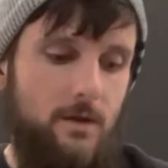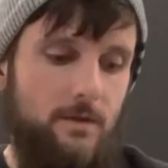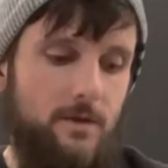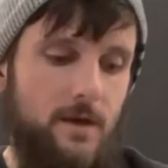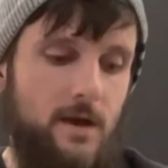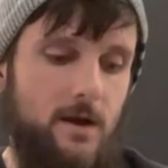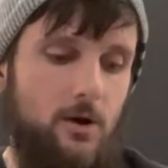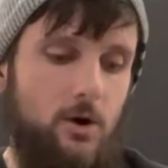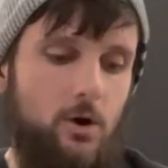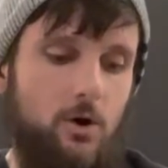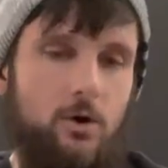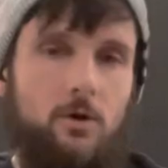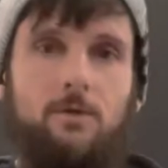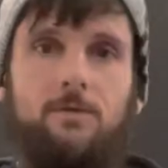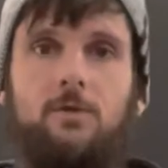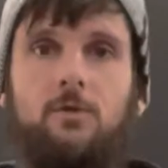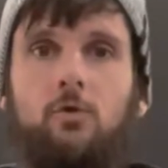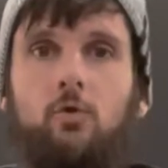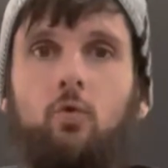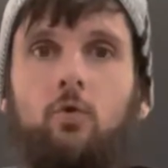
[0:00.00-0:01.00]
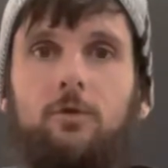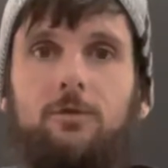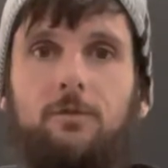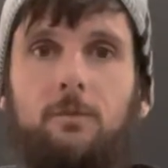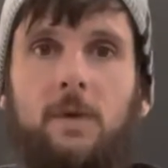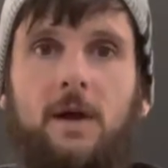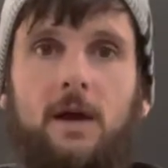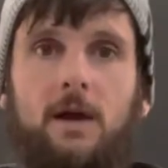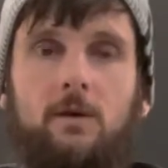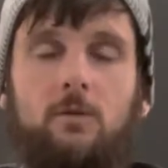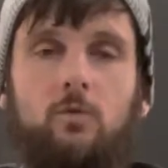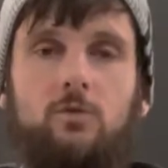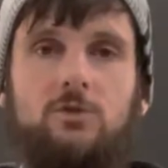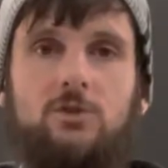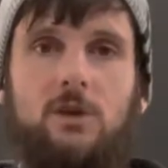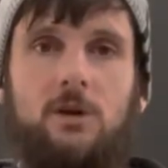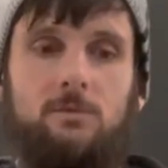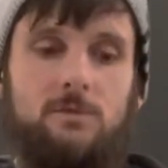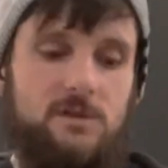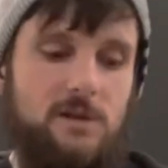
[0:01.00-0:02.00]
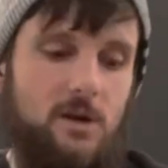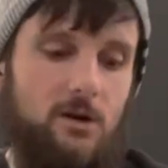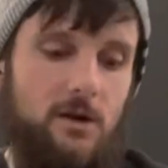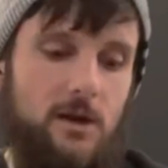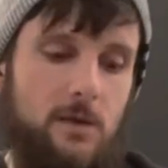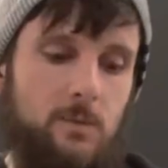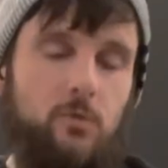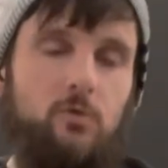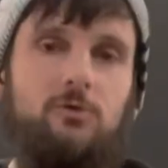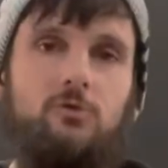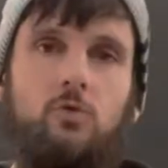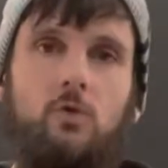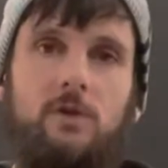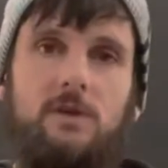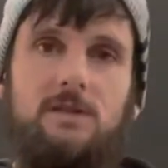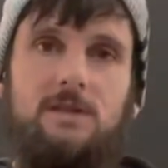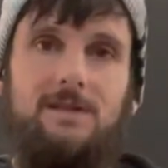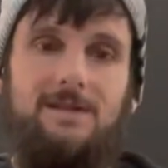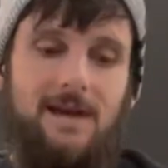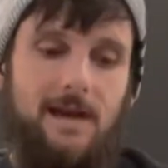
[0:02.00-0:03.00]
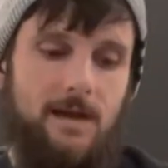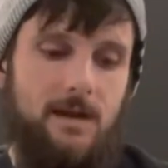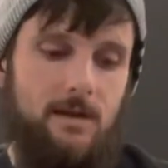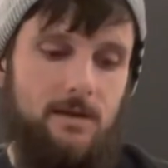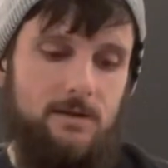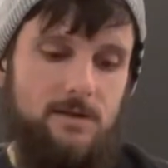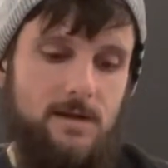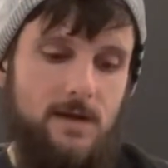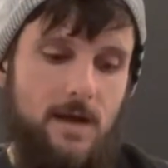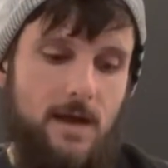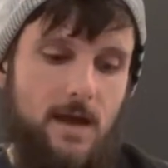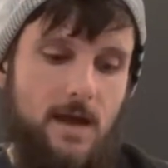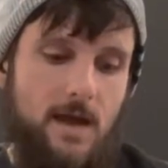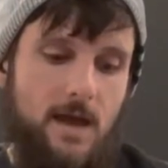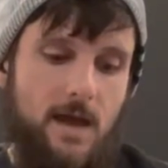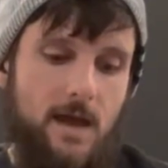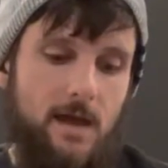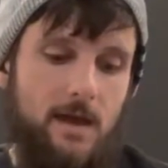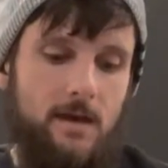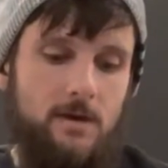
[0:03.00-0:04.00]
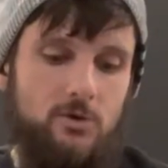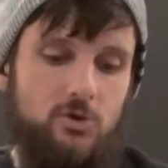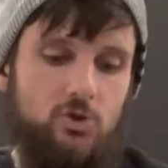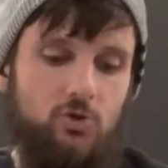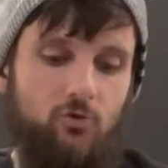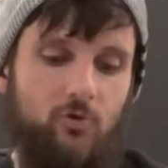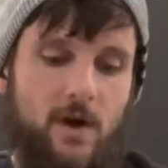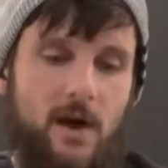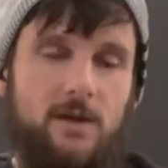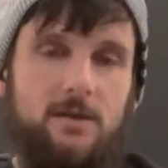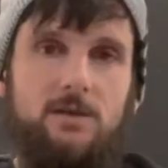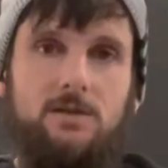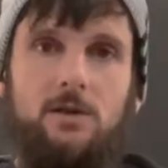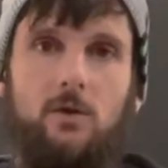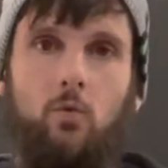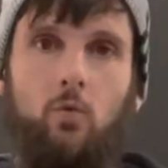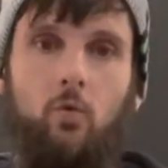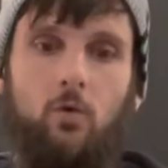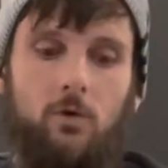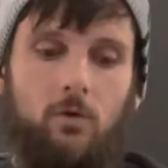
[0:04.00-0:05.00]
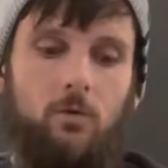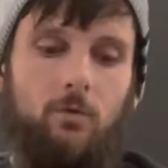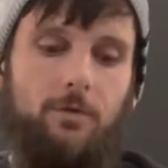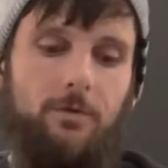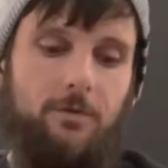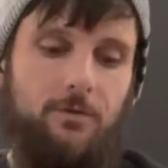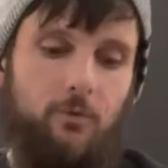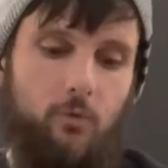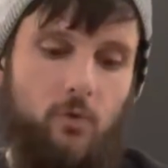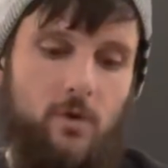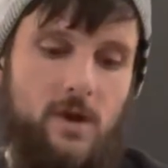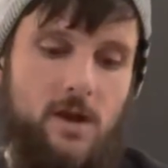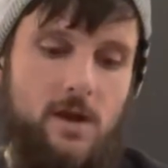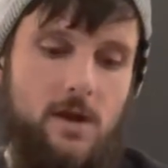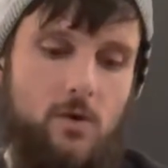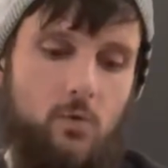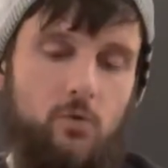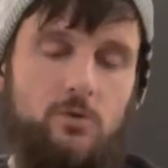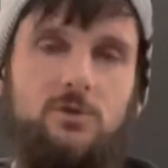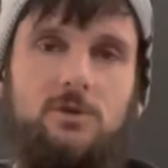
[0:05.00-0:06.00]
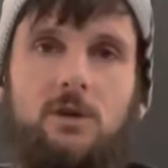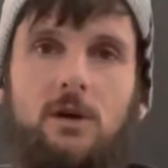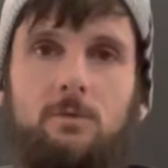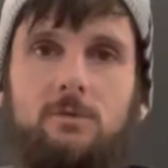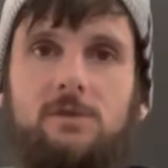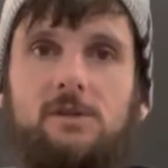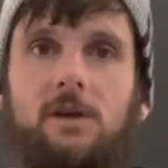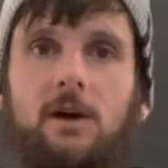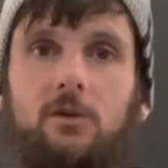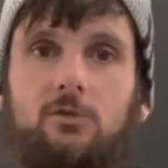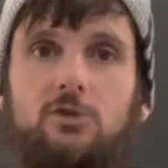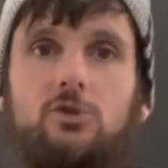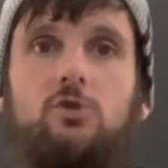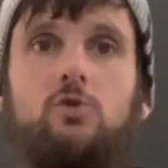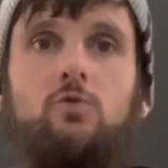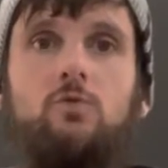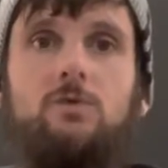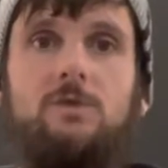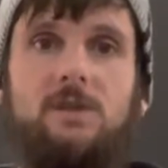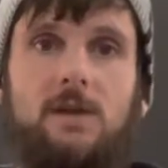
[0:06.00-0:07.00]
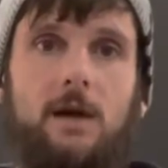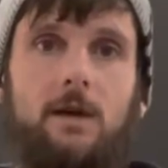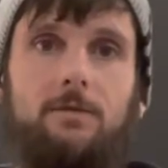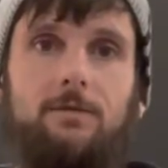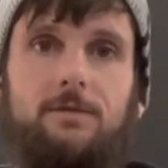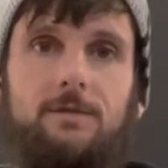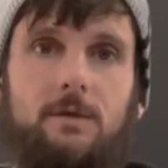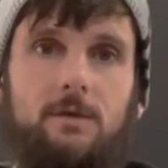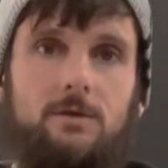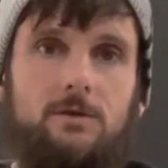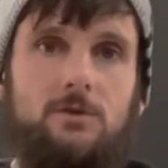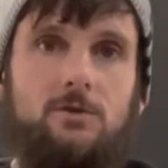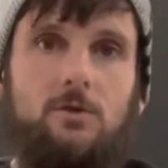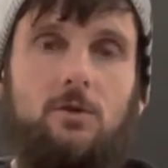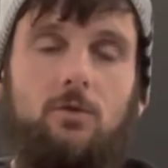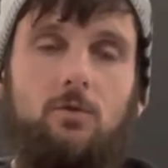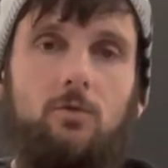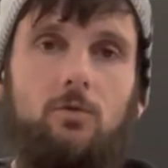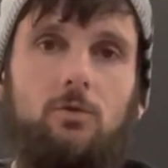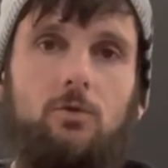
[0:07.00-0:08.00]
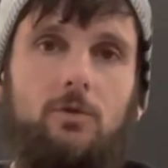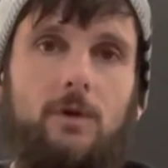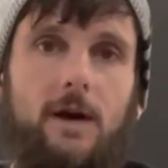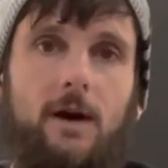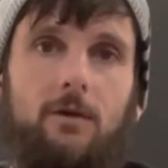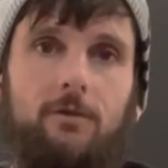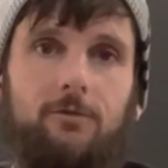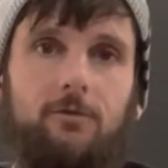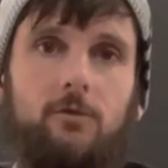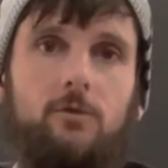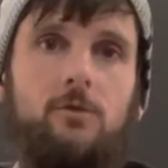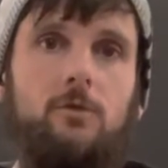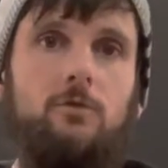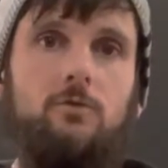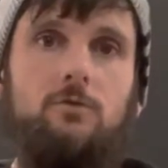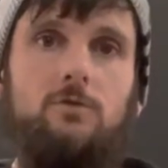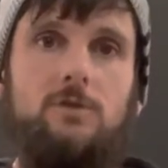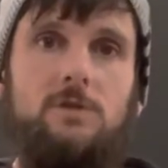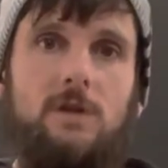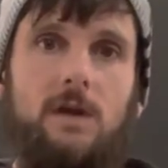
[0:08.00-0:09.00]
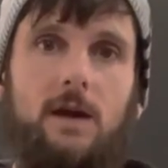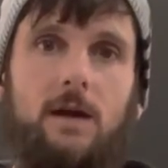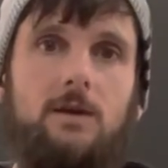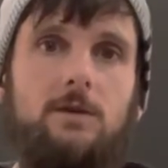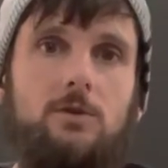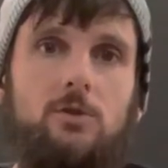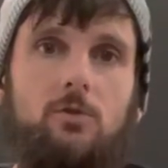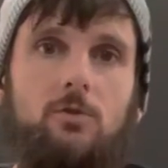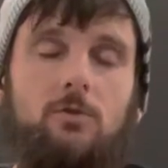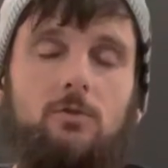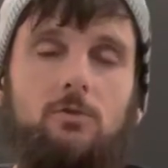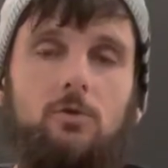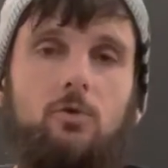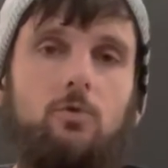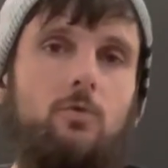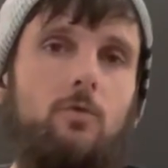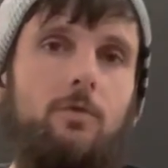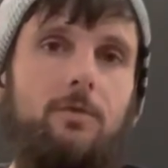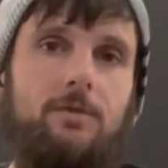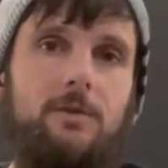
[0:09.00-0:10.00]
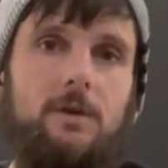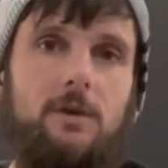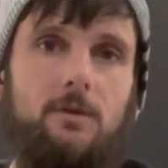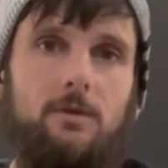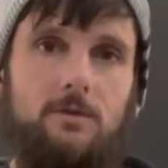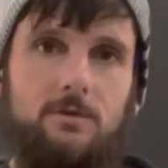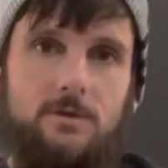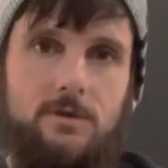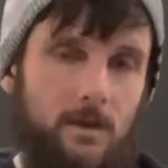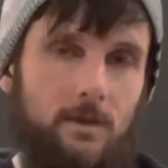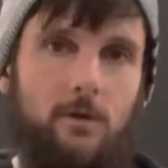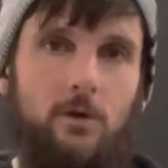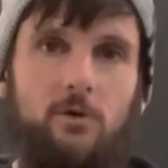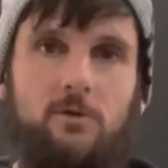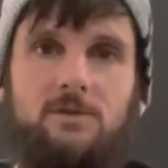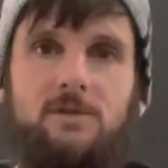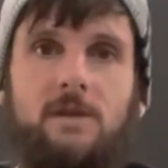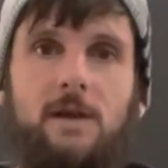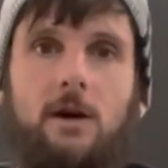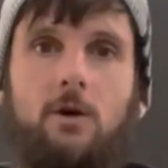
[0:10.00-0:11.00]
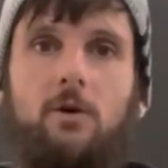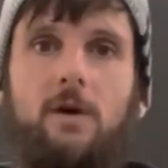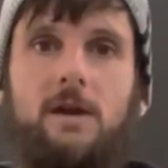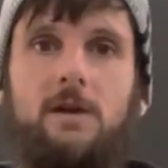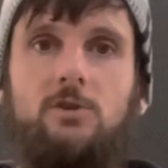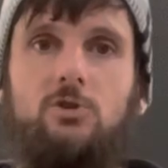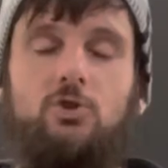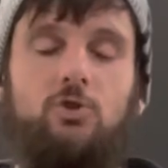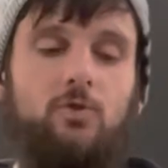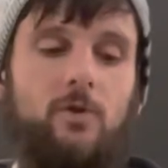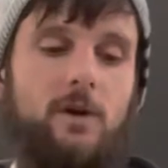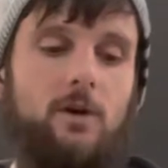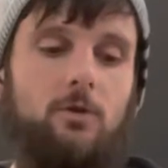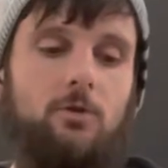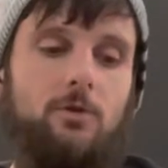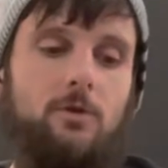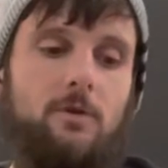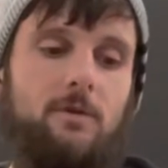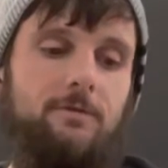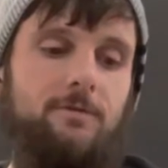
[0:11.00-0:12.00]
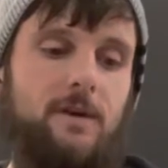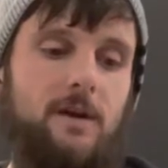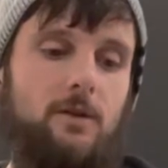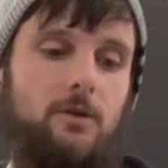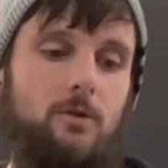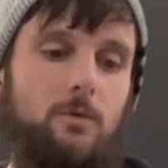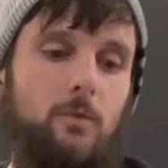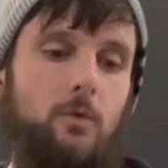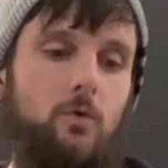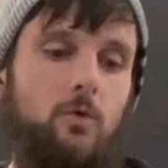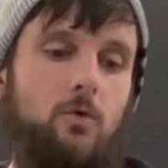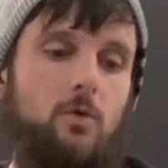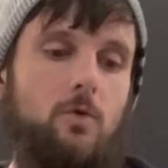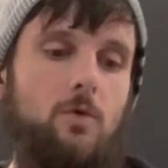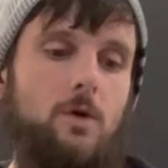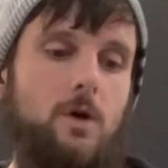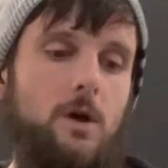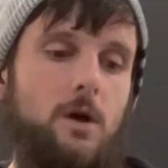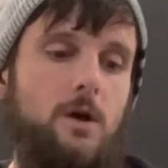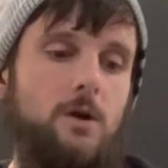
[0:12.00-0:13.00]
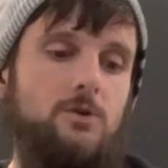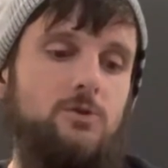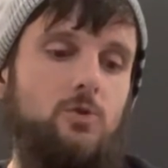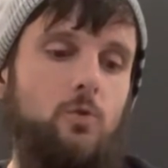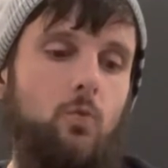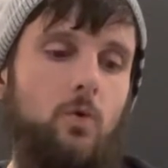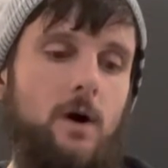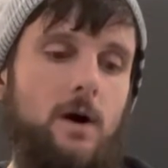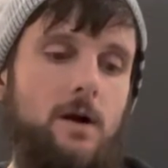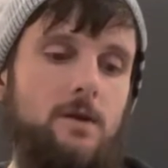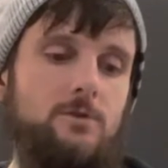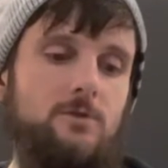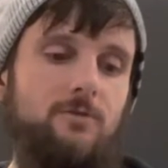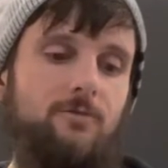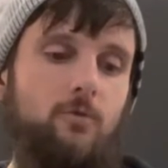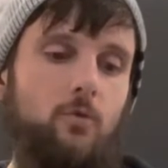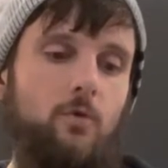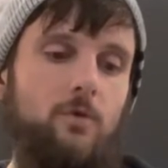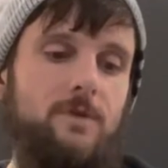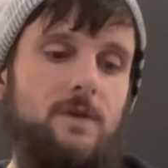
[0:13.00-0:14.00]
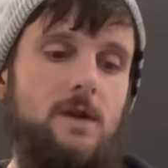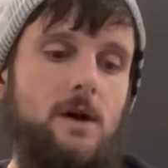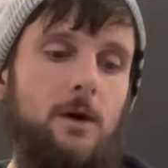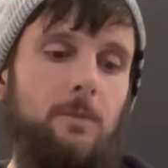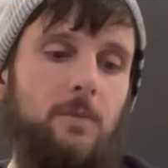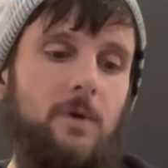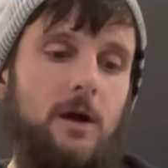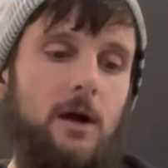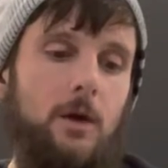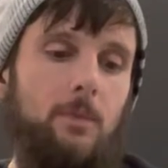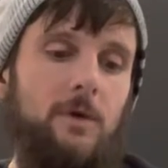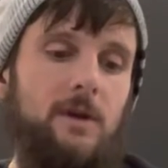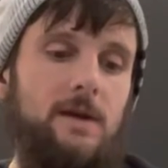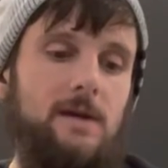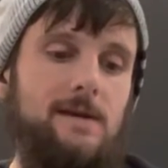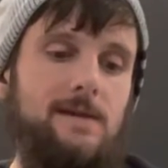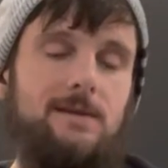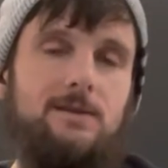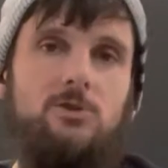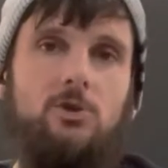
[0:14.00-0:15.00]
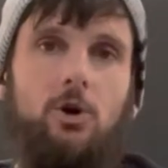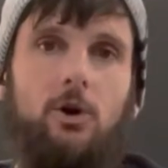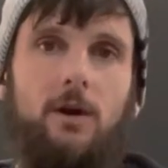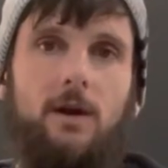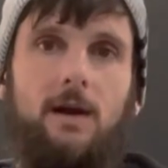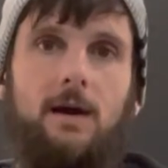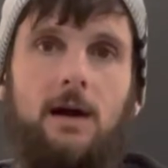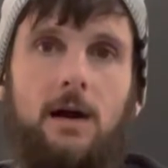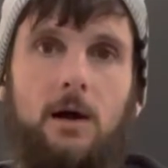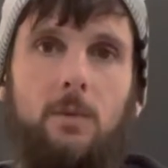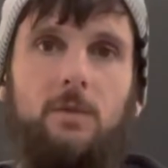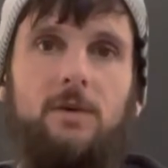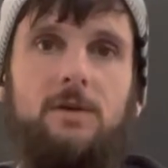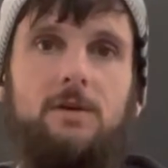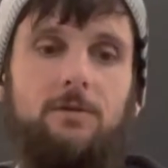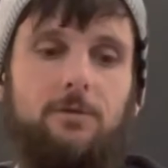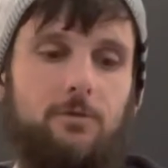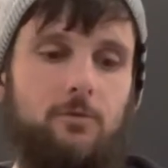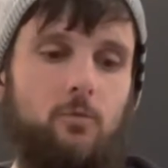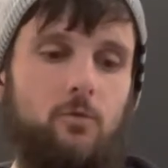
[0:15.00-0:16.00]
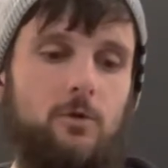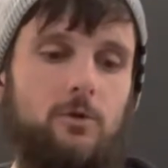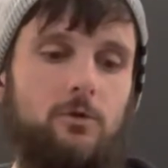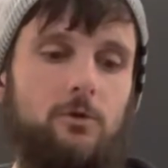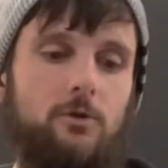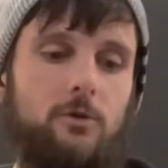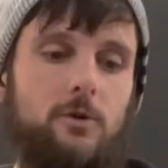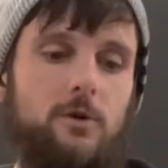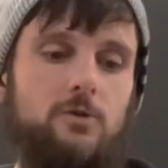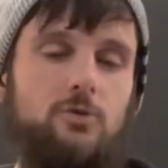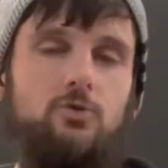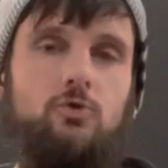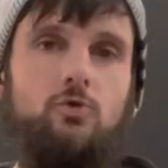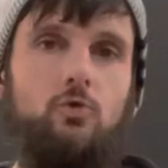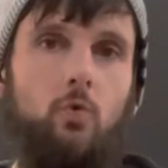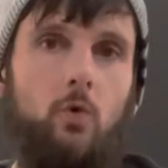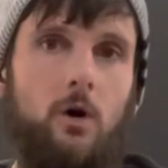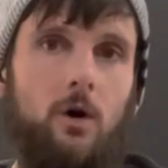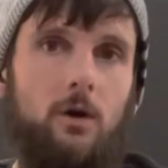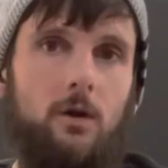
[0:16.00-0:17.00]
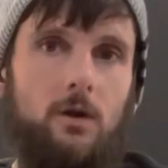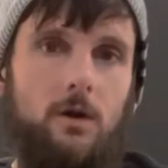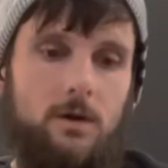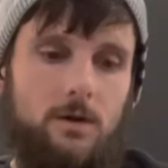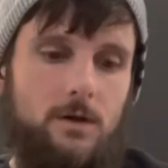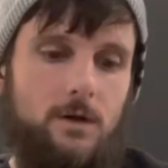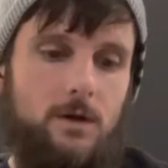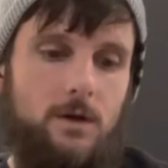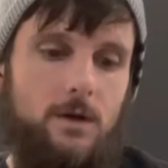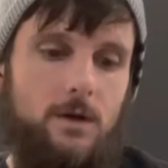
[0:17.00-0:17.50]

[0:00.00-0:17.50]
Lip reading: They are The Northman, which comes out April 22nd, and Jurassic World 3, which comes out June 10th. So look out for those at your local theaters. There is now a trailer available to watch for the upcoming dark comedy thriller Duel.